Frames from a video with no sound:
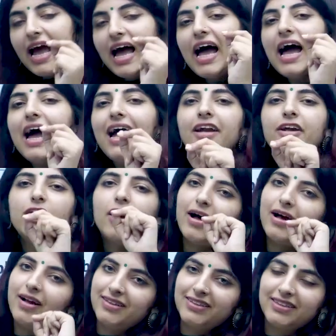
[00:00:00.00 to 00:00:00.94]
And
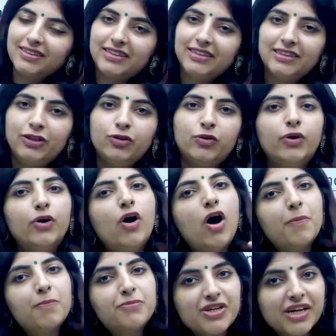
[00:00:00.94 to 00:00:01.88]
a certain, you know,
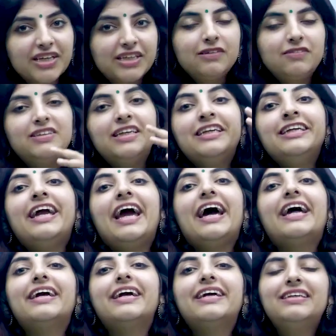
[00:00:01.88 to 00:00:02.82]
objectives and
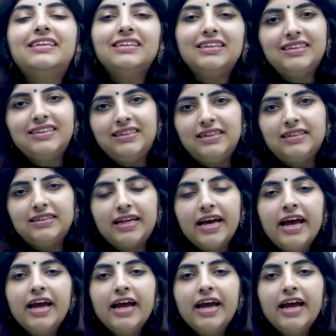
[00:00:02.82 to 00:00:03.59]
characteristics.